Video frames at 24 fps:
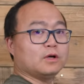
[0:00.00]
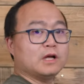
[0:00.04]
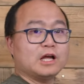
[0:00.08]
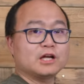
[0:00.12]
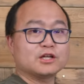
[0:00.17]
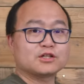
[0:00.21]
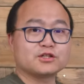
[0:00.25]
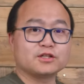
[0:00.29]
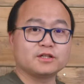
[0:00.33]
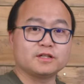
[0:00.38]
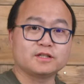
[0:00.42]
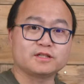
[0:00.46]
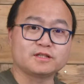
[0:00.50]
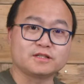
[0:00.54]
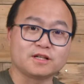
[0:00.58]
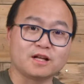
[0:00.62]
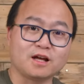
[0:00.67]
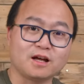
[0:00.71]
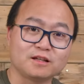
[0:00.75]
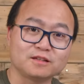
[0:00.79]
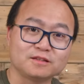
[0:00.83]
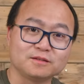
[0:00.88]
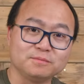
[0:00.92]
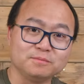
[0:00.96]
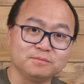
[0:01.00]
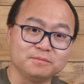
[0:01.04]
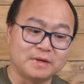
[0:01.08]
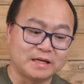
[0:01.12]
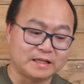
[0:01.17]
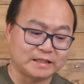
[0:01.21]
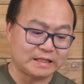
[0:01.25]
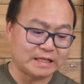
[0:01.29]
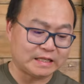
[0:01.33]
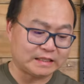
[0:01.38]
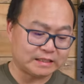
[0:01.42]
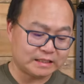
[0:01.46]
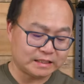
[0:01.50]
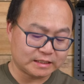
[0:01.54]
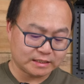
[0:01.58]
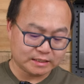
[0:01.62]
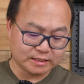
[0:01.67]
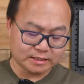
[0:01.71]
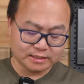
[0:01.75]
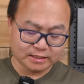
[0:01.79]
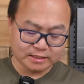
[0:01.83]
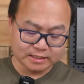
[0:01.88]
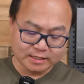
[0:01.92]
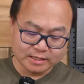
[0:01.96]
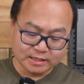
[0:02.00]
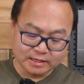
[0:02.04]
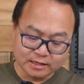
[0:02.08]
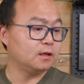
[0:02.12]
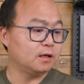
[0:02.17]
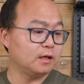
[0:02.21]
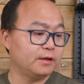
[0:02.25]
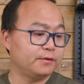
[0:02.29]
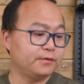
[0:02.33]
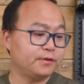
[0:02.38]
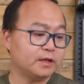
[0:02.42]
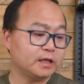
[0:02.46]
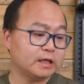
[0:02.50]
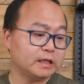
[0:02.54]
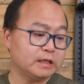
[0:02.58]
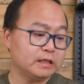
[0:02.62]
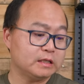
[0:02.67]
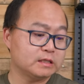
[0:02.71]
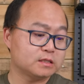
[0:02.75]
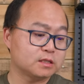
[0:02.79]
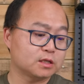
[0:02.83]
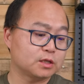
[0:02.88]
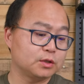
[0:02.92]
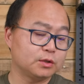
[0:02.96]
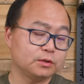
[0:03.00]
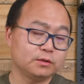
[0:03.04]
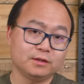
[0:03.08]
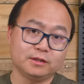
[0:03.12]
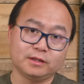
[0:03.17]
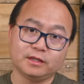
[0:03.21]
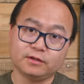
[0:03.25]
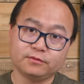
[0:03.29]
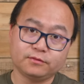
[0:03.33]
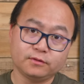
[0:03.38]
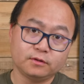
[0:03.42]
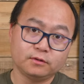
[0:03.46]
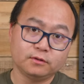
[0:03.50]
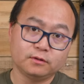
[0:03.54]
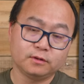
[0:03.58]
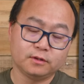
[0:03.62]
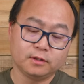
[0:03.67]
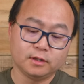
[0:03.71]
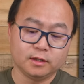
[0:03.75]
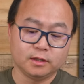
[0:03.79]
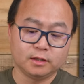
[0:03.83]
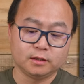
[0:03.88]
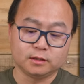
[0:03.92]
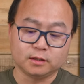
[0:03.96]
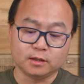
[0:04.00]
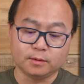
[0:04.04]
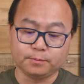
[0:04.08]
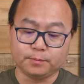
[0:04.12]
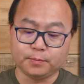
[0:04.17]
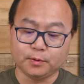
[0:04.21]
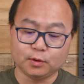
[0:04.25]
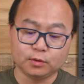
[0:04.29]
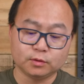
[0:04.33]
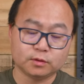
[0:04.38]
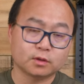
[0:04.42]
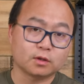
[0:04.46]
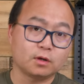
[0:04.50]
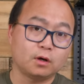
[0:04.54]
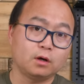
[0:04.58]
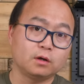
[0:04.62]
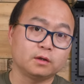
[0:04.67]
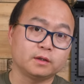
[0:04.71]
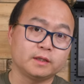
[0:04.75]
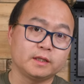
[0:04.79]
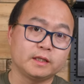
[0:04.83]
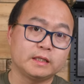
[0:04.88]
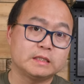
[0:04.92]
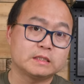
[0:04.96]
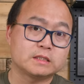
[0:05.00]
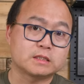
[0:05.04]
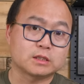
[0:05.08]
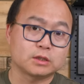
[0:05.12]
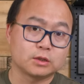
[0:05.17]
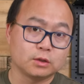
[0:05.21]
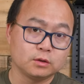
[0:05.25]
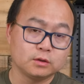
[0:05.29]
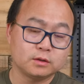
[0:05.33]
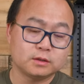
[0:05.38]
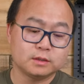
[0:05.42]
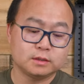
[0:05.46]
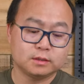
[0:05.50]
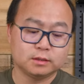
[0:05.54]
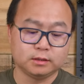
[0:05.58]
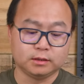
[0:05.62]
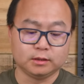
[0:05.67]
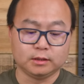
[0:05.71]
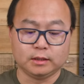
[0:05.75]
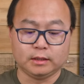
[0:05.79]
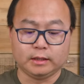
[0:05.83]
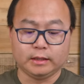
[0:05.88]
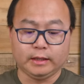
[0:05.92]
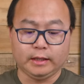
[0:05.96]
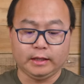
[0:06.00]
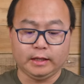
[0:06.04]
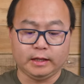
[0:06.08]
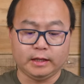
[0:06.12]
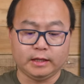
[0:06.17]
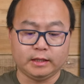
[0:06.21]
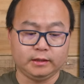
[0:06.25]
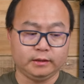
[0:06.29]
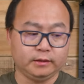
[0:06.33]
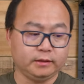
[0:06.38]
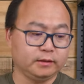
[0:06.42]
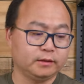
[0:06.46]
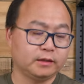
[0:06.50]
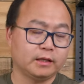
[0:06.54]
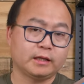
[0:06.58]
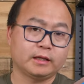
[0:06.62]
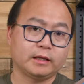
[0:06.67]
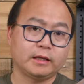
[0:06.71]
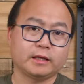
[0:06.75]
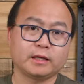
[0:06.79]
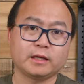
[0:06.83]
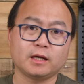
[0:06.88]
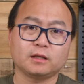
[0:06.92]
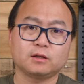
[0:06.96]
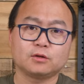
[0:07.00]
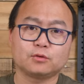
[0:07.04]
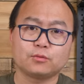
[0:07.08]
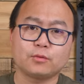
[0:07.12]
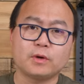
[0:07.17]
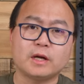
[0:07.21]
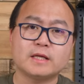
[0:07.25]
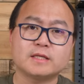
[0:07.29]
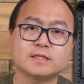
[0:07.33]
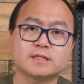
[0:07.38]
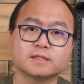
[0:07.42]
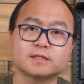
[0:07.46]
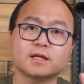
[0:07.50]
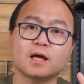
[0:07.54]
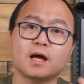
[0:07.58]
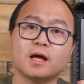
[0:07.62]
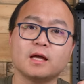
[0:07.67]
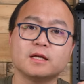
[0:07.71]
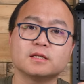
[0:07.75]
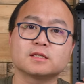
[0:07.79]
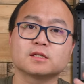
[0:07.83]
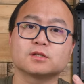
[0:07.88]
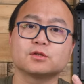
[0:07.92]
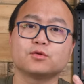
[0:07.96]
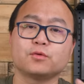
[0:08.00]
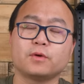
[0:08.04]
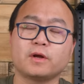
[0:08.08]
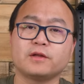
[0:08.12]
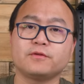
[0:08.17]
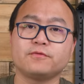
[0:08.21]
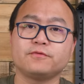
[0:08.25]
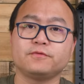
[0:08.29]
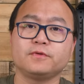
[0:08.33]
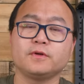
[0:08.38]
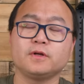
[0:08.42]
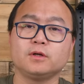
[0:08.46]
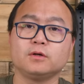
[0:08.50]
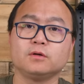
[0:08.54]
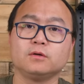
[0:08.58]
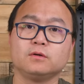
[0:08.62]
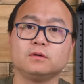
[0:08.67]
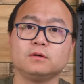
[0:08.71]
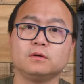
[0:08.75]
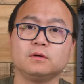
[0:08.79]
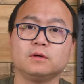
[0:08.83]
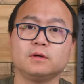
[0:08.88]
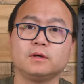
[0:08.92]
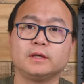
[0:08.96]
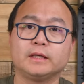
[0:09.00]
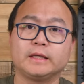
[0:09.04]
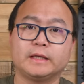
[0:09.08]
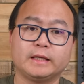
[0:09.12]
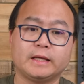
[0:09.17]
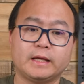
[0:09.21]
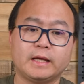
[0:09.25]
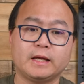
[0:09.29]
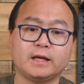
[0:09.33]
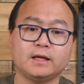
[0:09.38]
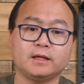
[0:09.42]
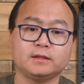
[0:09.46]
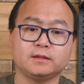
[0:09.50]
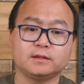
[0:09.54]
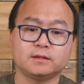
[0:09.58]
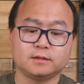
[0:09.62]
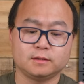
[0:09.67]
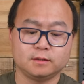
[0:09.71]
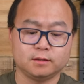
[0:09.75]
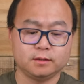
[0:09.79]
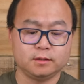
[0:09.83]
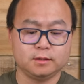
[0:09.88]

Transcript: actually it's not magnetic. I think it is a good level. The build quality is good and you got the right size, right feel in hand